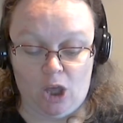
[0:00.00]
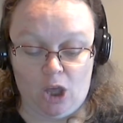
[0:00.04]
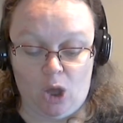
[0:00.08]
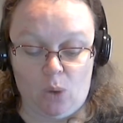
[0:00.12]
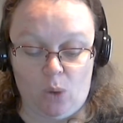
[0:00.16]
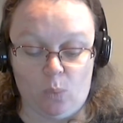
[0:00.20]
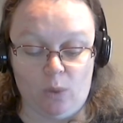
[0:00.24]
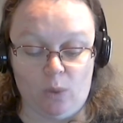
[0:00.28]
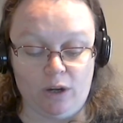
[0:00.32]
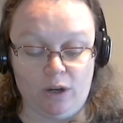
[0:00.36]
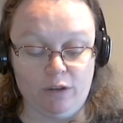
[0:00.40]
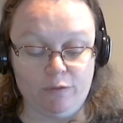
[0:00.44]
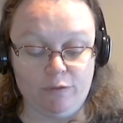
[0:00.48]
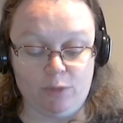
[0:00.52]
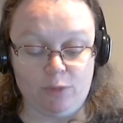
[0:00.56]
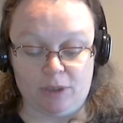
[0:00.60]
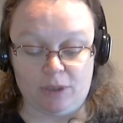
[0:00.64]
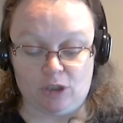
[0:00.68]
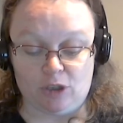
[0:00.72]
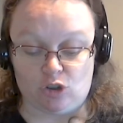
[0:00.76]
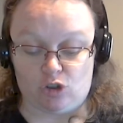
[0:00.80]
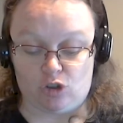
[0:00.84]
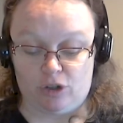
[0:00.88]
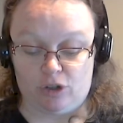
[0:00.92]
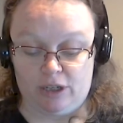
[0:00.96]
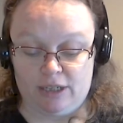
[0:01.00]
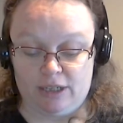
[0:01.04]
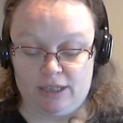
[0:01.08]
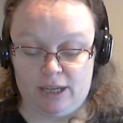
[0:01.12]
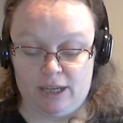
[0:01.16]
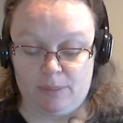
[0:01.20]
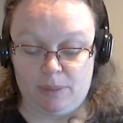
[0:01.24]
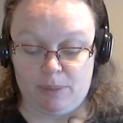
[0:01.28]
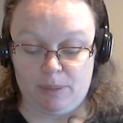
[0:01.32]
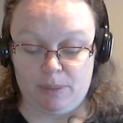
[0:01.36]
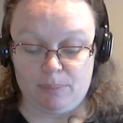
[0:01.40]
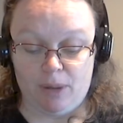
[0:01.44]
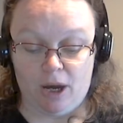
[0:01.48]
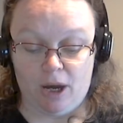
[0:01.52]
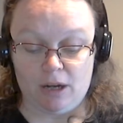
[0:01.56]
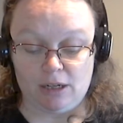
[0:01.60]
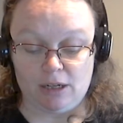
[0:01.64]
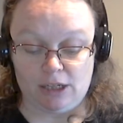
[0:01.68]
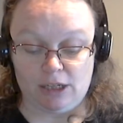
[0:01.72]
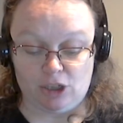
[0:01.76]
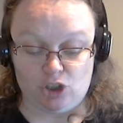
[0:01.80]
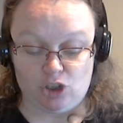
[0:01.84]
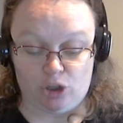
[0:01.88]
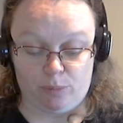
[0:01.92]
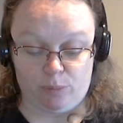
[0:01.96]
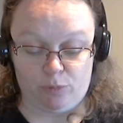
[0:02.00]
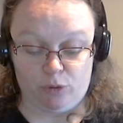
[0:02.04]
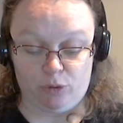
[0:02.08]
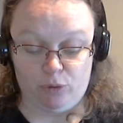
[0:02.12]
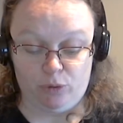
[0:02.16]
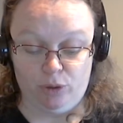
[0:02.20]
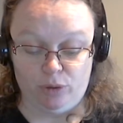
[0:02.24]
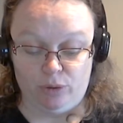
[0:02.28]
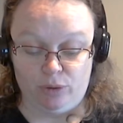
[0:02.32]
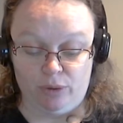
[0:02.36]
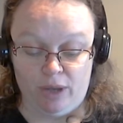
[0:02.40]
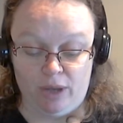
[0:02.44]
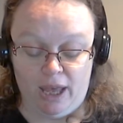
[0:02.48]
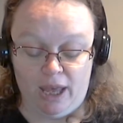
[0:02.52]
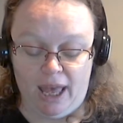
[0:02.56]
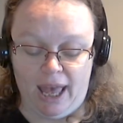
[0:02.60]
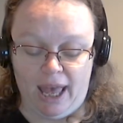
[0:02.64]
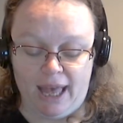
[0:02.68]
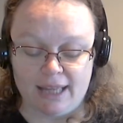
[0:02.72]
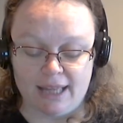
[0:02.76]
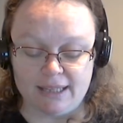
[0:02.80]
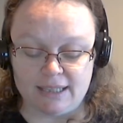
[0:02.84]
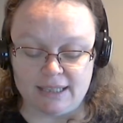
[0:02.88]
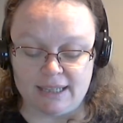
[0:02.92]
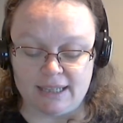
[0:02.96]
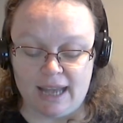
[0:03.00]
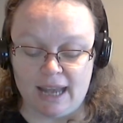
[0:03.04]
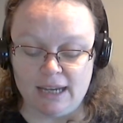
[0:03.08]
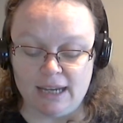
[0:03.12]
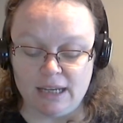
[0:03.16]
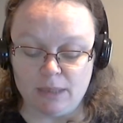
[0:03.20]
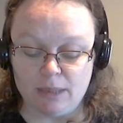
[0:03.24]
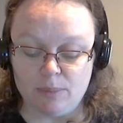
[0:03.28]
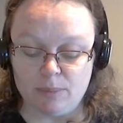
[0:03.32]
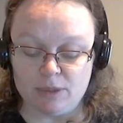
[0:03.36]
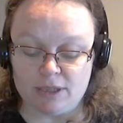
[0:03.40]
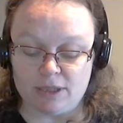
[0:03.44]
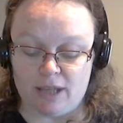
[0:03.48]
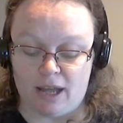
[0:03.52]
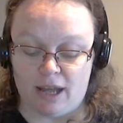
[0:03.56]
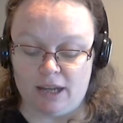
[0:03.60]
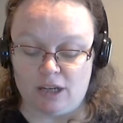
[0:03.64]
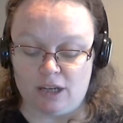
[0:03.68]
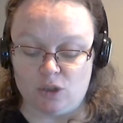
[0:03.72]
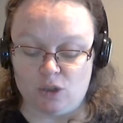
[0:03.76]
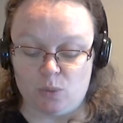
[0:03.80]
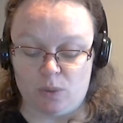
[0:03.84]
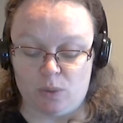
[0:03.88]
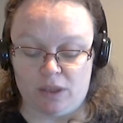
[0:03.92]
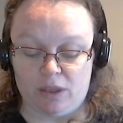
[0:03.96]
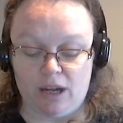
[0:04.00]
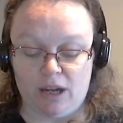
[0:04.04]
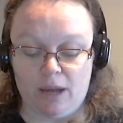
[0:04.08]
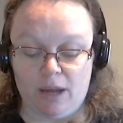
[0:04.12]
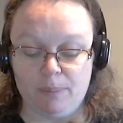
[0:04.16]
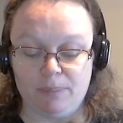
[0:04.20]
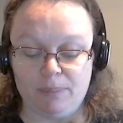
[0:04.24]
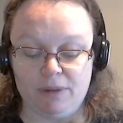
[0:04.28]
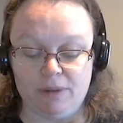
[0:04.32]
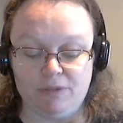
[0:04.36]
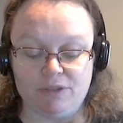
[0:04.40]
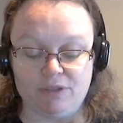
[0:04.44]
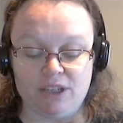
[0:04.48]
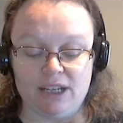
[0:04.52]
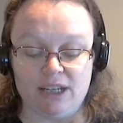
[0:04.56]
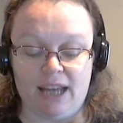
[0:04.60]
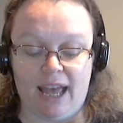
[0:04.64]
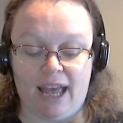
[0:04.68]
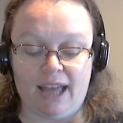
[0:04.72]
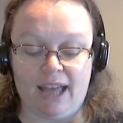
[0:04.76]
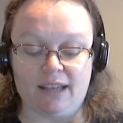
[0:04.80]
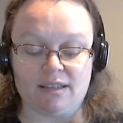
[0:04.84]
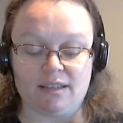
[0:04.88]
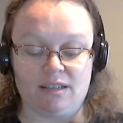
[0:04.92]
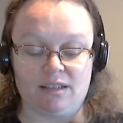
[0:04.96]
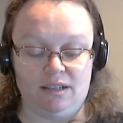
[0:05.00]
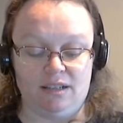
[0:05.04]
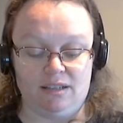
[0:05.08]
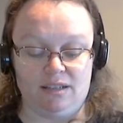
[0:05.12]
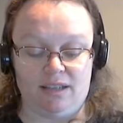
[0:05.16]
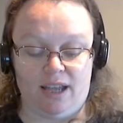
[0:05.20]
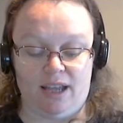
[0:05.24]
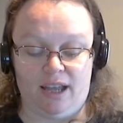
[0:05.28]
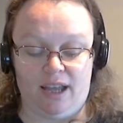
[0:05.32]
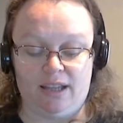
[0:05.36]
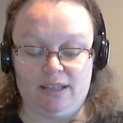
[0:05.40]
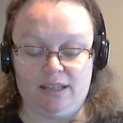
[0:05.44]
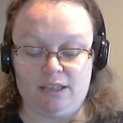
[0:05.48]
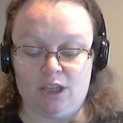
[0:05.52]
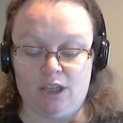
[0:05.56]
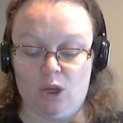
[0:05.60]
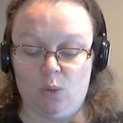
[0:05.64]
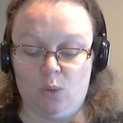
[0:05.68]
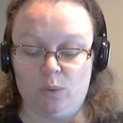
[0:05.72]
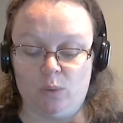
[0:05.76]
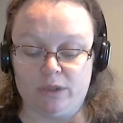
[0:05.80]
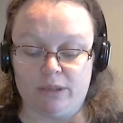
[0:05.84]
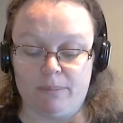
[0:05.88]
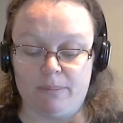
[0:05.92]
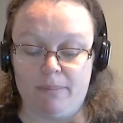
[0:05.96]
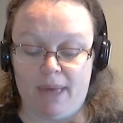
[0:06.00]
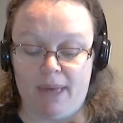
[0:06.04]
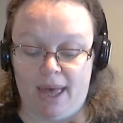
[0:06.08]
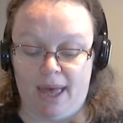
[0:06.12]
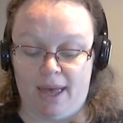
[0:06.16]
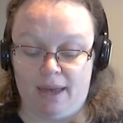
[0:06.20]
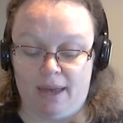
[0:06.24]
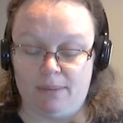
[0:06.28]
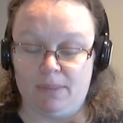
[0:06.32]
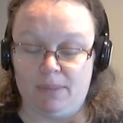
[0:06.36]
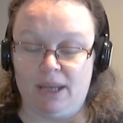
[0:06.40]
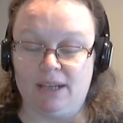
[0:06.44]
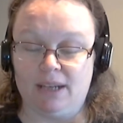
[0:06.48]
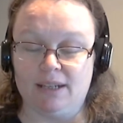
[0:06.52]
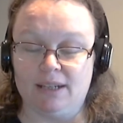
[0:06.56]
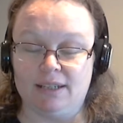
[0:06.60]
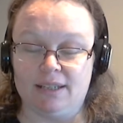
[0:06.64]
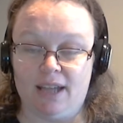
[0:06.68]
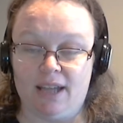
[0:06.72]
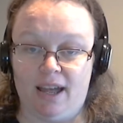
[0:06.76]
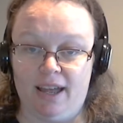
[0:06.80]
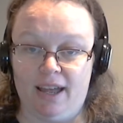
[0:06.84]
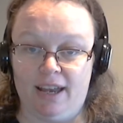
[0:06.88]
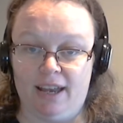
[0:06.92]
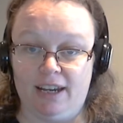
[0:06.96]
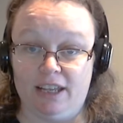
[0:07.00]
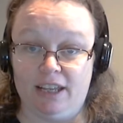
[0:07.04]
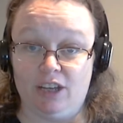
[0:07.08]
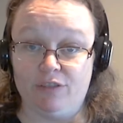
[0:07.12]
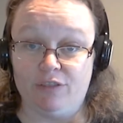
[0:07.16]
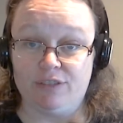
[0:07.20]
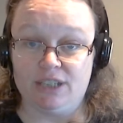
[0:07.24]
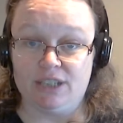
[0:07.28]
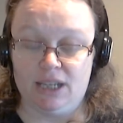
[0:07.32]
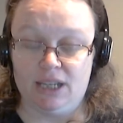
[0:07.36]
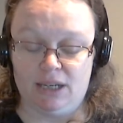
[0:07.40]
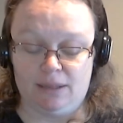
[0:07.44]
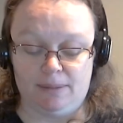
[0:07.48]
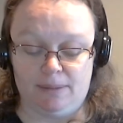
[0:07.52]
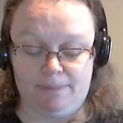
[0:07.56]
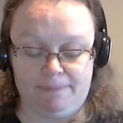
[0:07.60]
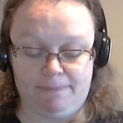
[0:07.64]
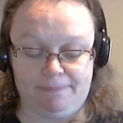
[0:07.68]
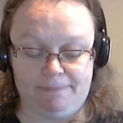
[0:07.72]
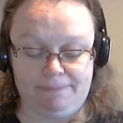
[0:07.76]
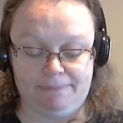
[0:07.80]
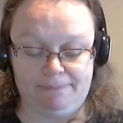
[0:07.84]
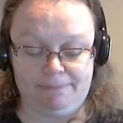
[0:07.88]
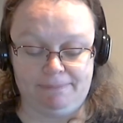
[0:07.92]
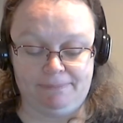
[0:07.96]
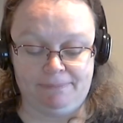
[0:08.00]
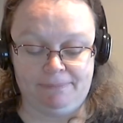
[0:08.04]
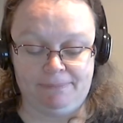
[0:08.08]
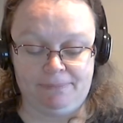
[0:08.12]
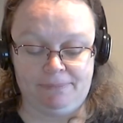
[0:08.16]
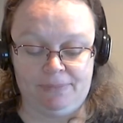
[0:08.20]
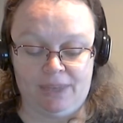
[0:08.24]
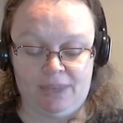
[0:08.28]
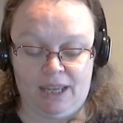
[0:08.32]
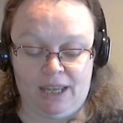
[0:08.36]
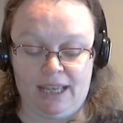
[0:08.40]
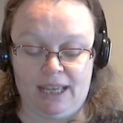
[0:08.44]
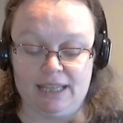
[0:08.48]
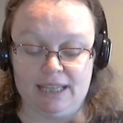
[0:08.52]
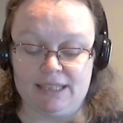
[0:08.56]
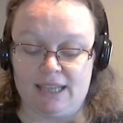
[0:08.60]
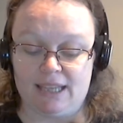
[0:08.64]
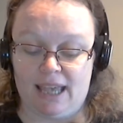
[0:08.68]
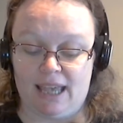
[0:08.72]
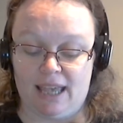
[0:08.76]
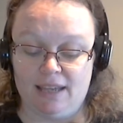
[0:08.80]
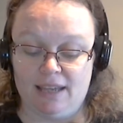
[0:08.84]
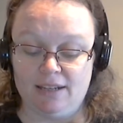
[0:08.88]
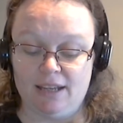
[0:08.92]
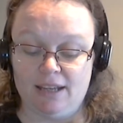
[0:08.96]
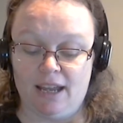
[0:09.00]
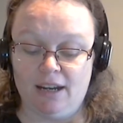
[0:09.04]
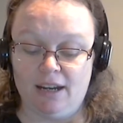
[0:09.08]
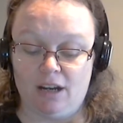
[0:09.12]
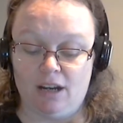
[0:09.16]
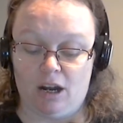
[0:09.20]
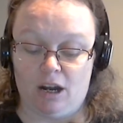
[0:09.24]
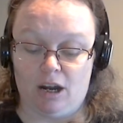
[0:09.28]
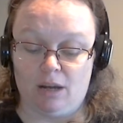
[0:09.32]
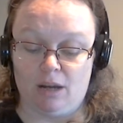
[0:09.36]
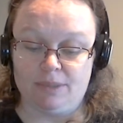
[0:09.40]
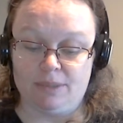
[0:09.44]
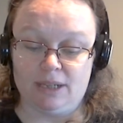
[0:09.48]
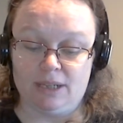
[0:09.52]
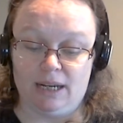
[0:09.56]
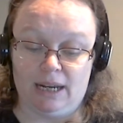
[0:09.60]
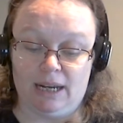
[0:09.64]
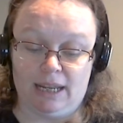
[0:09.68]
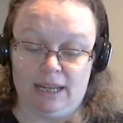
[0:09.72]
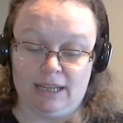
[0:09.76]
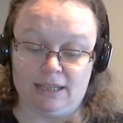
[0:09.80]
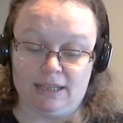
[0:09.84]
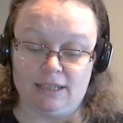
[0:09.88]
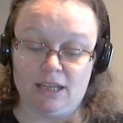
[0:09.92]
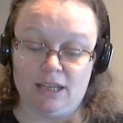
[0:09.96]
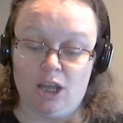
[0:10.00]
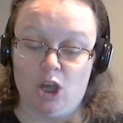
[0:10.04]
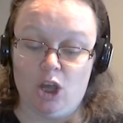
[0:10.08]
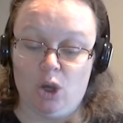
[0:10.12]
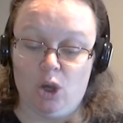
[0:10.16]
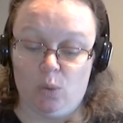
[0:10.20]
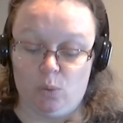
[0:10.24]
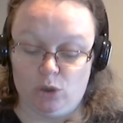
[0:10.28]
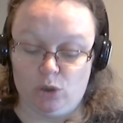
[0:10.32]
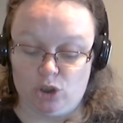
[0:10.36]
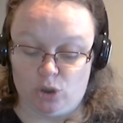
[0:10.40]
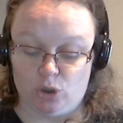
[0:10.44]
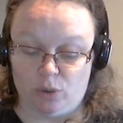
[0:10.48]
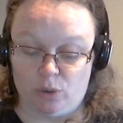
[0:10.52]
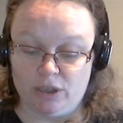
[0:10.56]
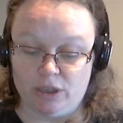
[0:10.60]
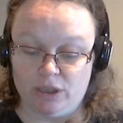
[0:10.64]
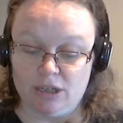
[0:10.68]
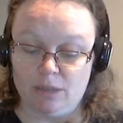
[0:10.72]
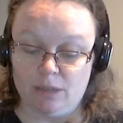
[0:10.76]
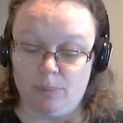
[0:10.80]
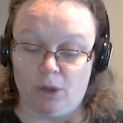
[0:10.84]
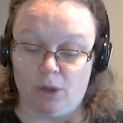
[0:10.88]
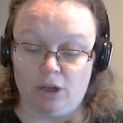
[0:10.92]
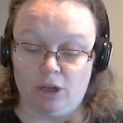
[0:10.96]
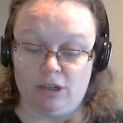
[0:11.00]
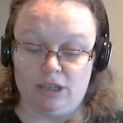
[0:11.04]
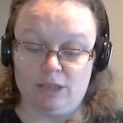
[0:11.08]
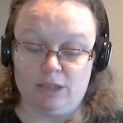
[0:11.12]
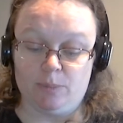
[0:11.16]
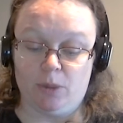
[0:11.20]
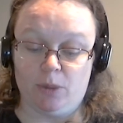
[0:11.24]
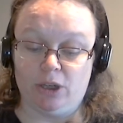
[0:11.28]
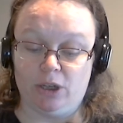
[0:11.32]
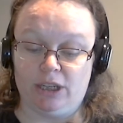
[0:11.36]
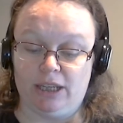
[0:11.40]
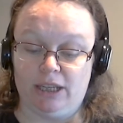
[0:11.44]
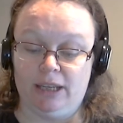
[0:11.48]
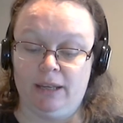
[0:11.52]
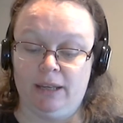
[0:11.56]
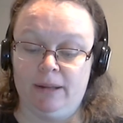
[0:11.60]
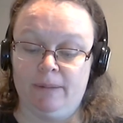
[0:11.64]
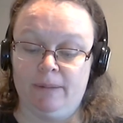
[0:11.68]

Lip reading: One of the big trees had been partly chopped through, and standing beside it with an uplifted axe in his hands was a man made entirely of tin. His head and arms and legs were jointed upon his body,